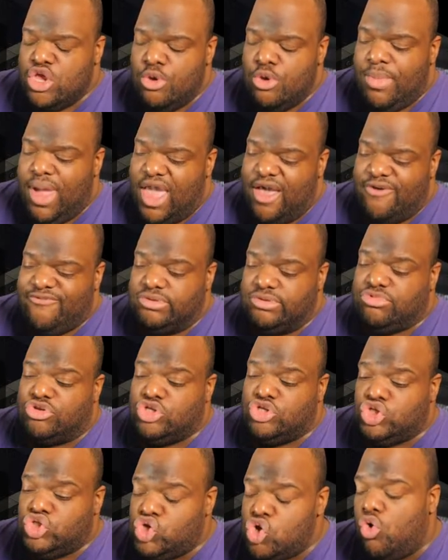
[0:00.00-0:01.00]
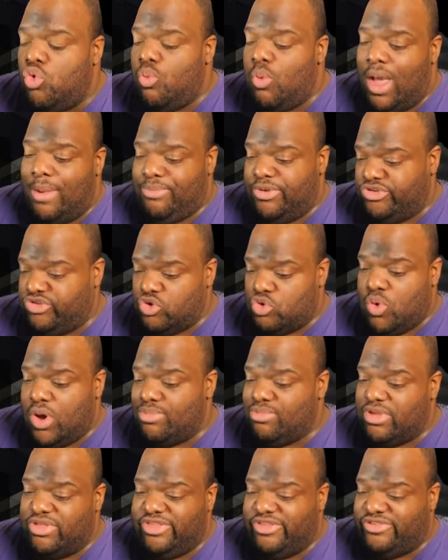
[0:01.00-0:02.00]
You may have up to two weapons
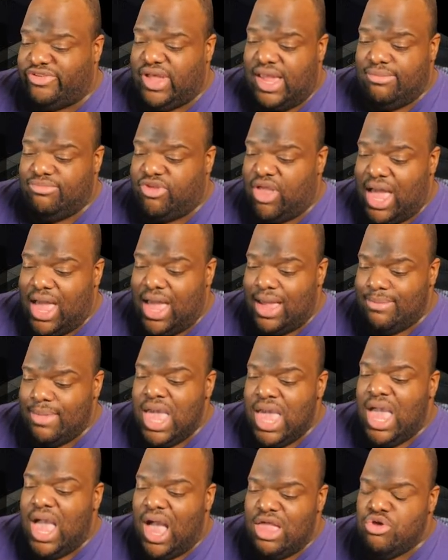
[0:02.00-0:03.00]
equipped at the same time,